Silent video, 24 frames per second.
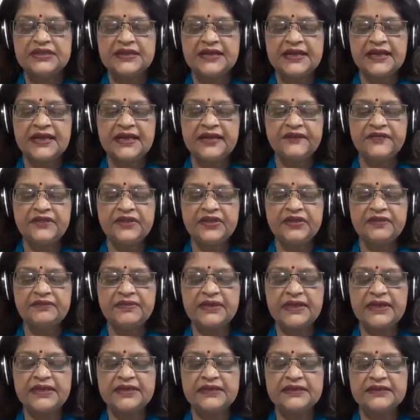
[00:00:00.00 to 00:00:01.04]
another
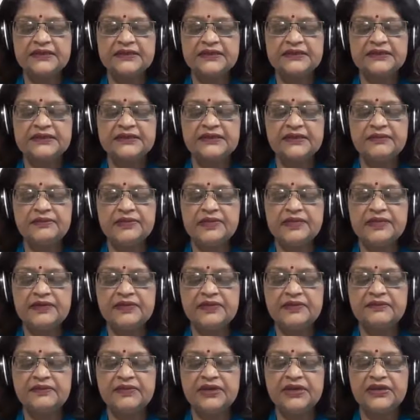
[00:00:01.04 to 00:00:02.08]
man, similar
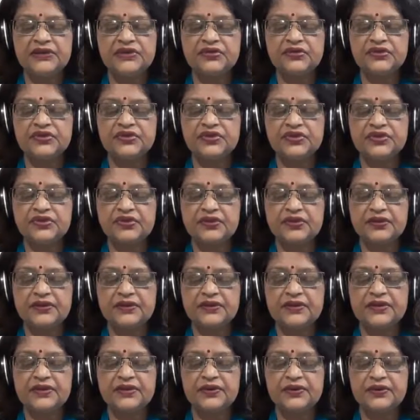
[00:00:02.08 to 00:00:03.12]
in build to
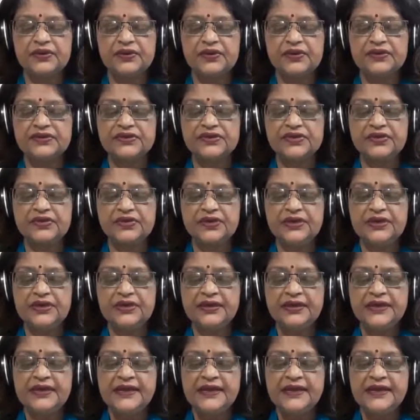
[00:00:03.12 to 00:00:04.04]
Zerold,